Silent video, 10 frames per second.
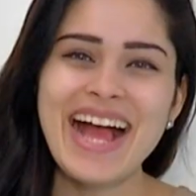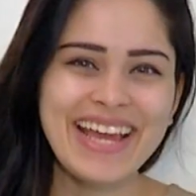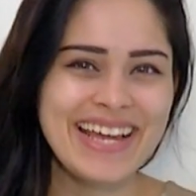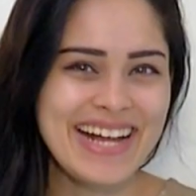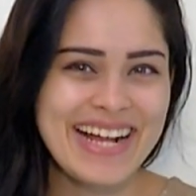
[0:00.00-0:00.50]

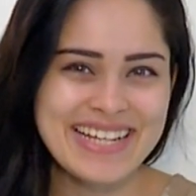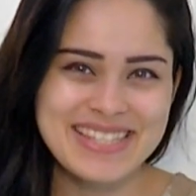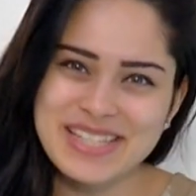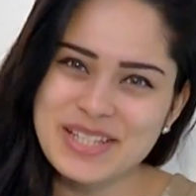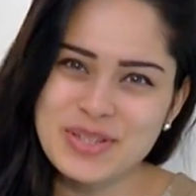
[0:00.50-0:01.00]
Hi guys,
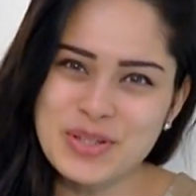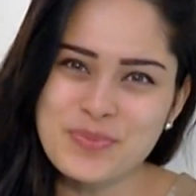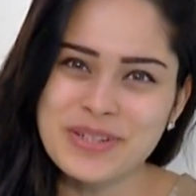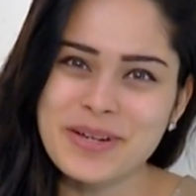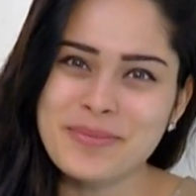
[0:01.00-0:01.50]
this is
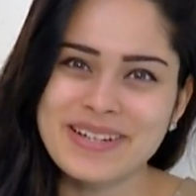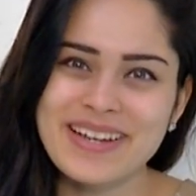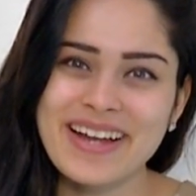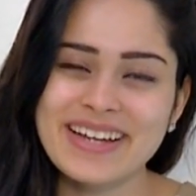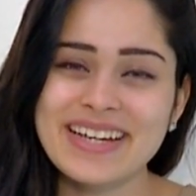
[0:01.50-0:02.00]
Sushmita
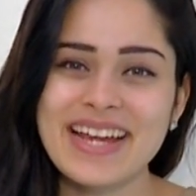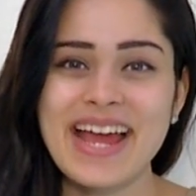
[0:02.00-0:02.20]
Bhandari